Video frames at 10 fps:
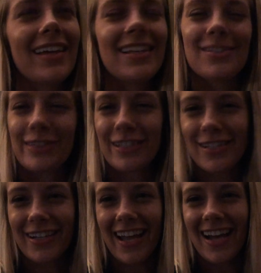he's really
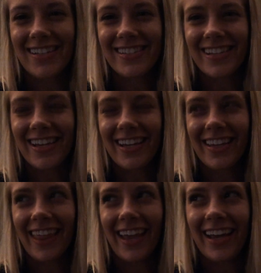sarcastic,
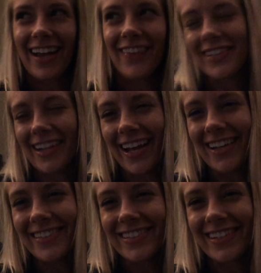and like I'm
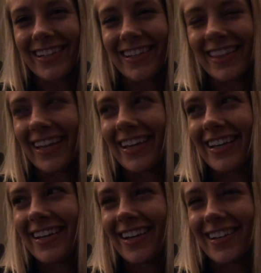sarcastic, and like
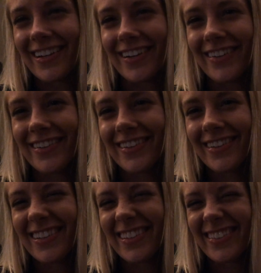I don't know.
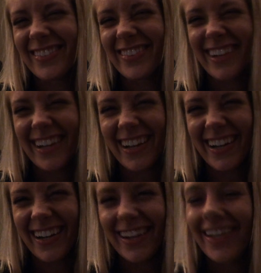It's
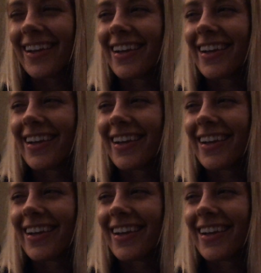weird.